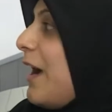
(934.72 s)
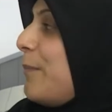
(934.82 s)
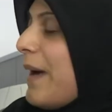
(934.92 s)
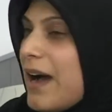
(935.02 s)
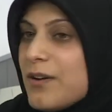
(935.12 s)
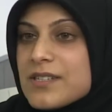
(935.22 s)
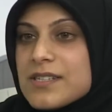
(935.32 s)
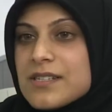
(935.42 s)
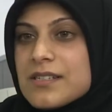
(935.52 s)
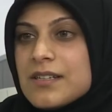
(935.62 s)

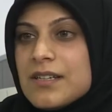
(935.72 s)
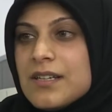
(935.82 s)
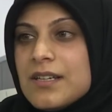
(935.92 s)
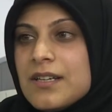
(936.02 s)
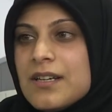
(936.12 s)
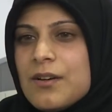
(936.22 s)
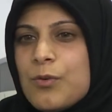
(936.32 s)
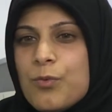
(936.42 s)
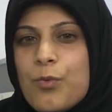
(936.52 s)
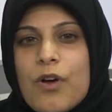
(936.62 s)
about
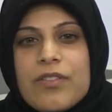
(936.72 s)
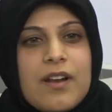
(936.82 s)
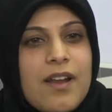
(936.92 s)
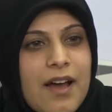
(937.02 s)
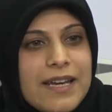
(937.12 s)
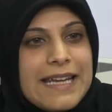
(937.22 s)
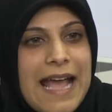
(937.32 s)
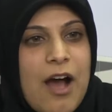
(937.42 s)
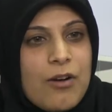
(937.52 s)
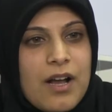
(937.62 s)
what the learning
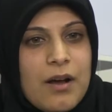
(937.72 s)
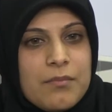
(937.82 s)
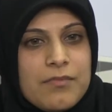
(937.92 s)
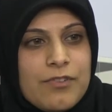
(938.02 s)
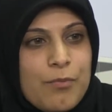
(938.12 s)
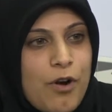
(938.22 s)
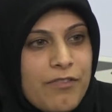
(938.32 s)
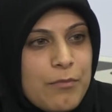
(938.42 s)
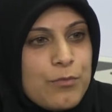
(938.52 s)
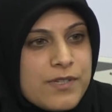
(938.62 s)
outcome for
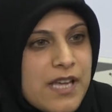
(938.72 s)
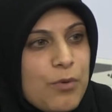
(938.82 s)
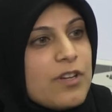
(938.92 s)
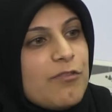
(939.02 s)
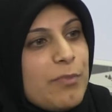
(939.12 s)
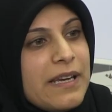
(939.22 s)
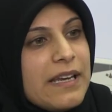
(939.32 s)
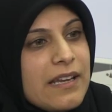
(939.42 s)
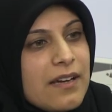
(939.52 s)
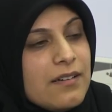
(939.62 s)
Prophet Musa would have been
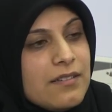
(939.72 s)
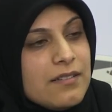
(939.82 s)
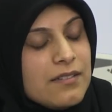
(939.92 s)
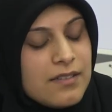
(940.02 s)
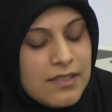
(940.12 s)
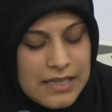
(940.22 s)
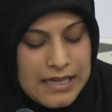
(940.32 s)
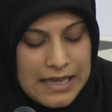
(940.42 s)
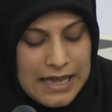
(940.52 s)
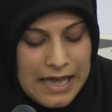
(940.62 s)
here.
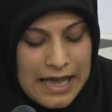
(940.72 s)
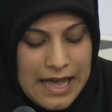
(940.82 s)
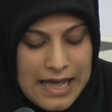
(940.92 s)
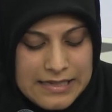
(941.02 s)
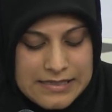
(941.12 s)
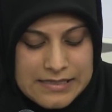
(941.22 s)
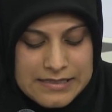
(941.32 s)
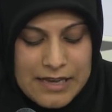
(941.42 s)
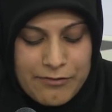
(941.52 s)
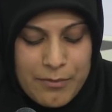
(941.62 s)
And
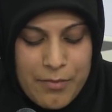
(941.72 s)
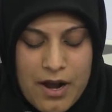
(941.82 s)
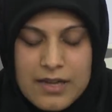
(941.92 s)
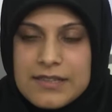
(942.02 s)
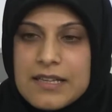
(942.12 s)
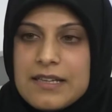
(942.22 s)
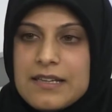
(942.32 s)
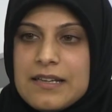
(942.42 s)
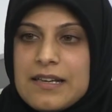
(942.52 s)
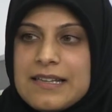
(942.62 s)
they've remarked that
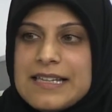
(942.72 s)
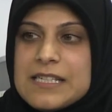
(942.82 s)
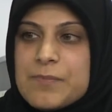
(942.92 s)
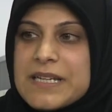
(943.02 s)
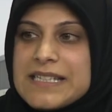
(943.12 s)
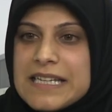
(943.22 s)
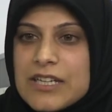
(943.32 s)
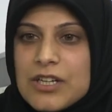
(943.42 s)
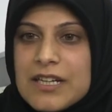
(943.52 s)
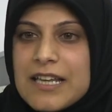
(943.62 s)
these
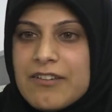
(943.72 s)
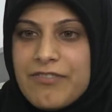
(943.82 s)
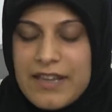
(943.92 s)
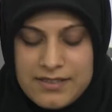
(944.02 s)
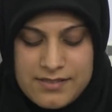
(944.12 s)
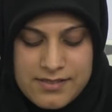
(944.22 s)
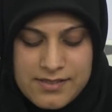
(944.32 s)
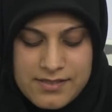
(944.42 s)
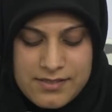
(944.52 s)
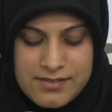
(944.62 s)
particular
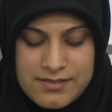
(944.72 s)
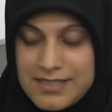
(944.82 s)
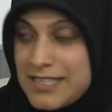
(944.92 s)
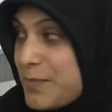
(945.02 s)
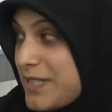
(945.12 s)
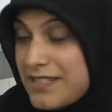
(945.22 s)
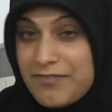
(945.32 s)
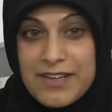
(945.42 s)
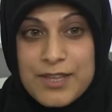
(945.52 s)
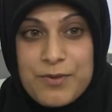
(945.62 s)
events, these
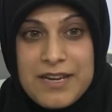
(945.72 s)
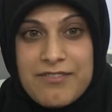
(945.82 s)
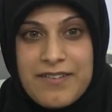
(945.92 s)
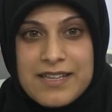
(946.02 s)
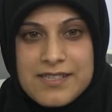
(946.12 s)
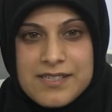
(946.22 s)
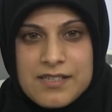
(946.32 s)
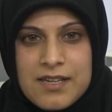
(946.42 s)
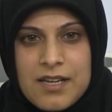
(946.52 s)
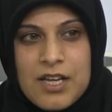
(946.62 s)
specific three events,
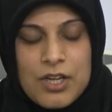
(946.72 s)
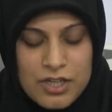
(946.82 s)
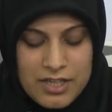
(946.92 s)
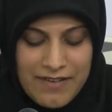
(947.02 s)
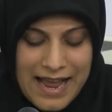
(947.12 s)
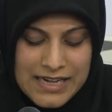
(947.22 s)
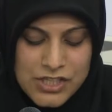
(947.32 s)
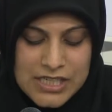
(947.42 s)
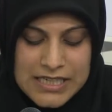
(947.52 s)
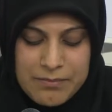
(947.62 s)
could have
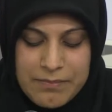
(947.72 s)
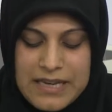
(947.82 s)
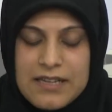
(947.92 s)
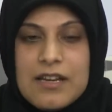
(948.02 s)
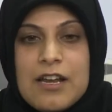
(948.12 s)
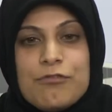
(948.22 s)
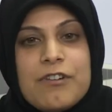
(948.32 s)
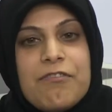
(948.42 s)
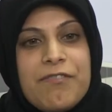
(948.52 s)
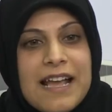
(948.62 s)
actually been
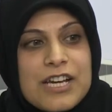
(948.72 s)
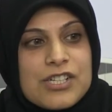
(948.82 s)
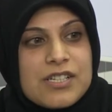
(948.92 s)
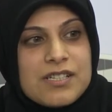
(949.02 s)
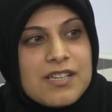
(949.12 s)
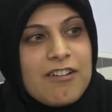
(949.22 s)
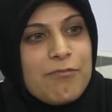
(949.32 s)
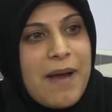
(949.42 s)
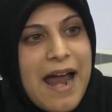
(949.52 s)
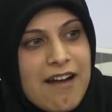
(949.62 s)
reflections
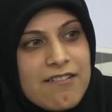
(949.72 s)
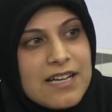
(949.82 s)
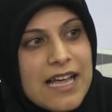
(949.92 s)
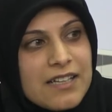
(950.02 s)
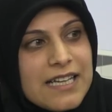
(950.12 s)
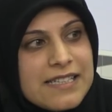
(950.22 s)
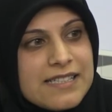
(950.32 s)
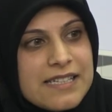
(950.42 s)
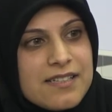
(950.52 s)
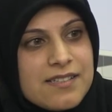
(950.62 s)
of parallel
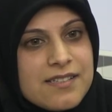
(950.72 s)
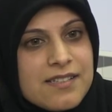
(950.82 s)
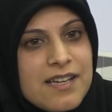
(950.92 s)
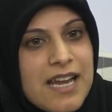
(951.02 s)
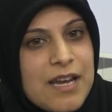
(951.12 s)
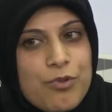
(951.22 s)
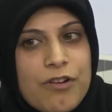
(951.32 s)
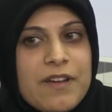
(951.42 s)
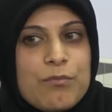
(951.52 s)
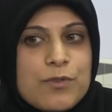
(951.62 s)
incidents in
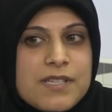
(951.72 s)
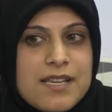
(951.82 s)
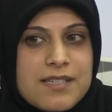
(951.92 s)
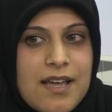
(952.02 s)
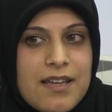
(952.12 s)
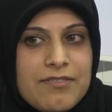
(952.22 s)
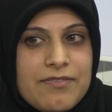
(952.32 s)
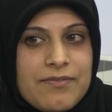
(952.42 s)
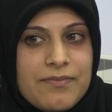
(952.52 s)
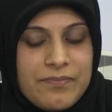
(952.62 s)
Prophet Musa's
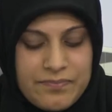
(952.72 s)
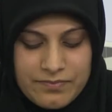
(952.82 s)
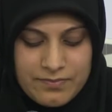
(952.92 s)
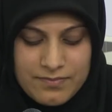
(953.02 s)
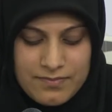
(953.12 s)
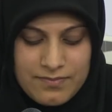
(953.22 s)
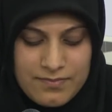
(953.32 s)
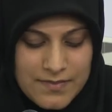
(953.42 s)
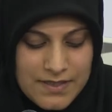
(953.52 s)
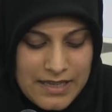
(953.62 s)
life,
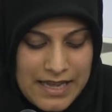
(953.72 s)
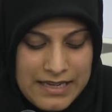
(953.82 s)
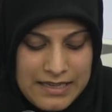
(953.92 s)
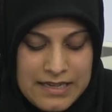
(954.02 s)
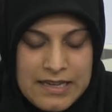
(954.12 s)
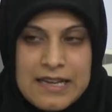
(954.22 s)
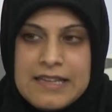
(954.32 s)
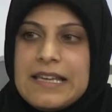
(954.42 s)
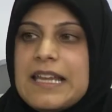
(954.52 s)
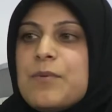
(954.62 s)
okay?
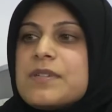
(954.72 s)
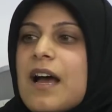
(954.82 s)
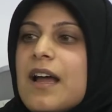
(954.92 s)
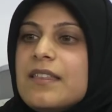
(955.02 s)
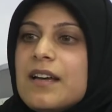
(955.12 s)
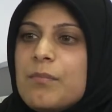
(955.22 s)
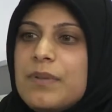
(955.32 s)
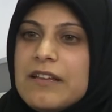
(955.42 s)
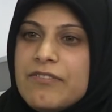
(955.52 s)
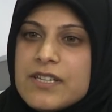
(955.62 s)
That he was either
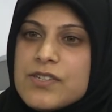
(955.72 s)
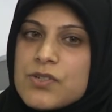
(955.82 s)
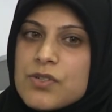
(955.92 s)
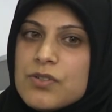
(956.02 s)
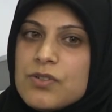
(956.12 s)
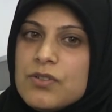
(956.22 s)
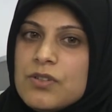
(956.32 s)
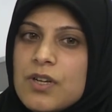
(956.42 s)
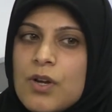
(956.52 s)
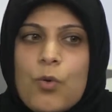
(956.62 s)
oblivious to,
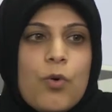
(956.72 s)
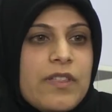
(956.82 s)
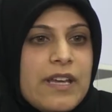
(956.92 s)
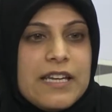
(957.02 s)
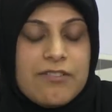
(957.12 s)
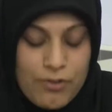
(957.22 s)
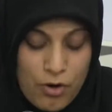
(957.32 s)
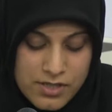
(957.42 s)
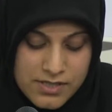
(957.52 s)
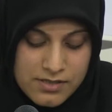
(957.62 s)
or that he'd
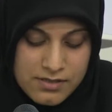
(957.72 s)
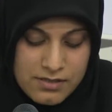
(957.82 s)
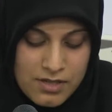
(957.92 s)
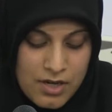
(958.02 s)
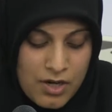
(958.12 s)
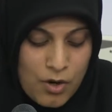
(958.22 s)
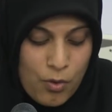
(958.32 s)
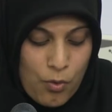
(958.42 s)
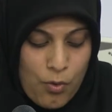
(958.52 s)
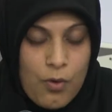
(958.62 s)
forgotten,
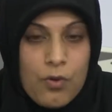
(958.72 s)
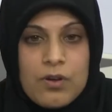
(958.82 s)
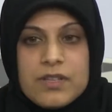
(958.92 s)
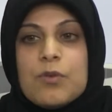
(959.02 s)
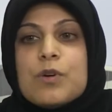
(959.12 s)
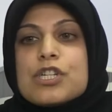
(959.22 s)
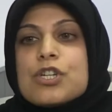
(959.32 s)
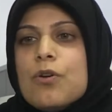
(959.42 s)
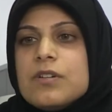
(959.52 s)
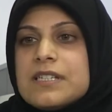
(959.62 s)
or that were
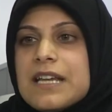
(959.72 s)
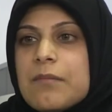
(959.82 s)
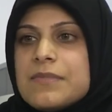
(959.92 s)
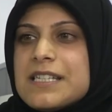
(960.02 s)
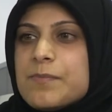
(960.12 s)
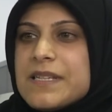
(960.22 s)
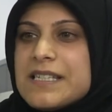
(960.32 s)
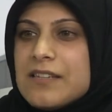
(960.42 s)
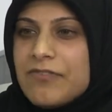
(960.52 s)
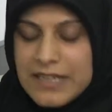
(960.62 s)
shown to him to
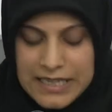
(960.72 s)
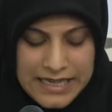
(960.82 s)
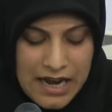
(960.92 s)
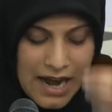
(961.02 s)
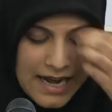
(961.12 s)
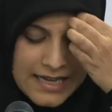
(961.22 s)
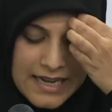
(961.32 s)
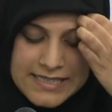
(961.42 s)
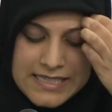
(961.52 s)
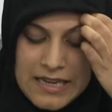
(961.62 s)
specifically
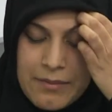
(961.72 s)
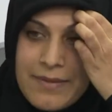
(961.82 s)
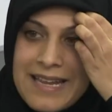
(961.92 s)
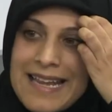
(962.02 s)
highlight to him